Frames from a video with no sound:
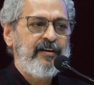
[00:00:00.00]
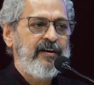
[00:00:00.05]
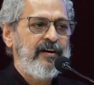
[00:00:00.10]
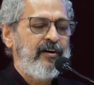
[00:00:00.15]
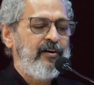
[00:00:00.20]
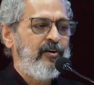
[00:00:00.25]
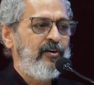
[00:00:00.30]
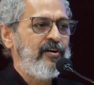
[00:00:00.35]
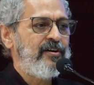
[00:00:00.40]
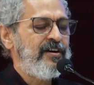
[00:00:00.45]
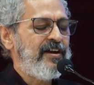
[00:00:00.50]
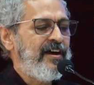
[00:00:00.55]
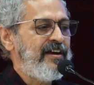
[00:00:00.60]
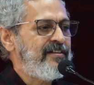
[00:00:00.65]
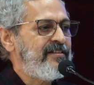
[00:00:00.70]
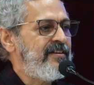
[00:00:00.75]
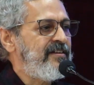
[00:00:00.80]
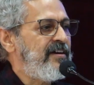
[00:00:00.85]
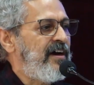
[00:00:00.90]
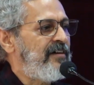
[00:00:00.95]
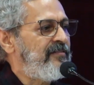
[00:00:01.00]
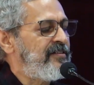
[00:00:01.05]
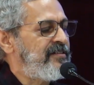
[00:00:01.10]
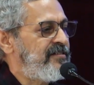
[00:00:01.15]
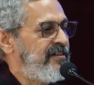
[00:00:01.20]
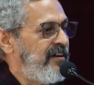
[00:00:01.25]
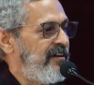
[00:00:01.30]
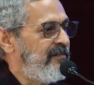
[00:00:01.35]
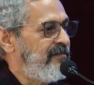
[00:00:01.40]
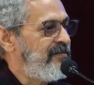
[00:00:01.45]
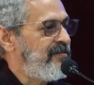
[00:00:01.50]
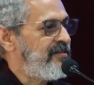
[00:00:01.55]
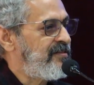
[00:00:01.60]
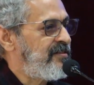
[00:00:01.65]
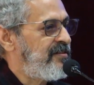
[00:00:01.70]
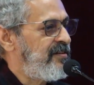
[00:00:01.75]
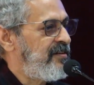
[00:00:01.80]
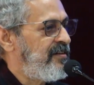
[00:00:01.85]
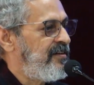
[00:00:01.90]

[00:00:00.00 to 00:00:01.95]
organizing ourselves